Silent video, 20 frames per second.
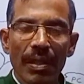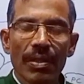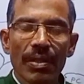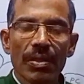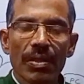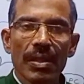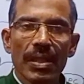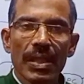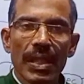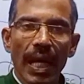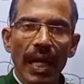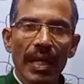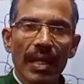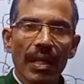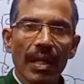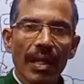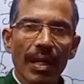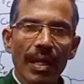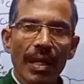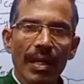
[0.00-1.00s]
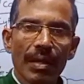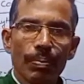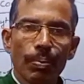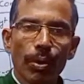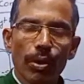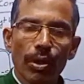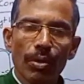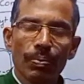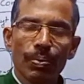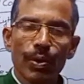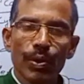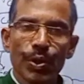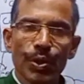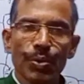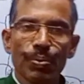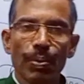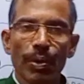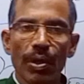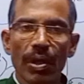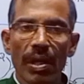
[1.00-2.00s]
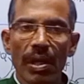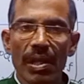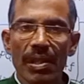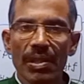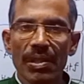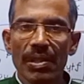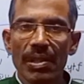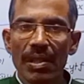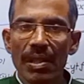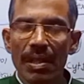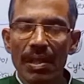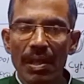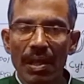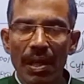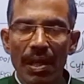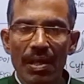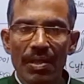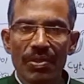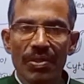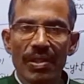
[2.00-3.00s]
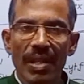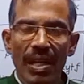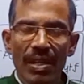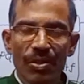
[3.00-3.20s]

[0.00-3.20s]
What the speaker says: cyclic photophosphorylation is the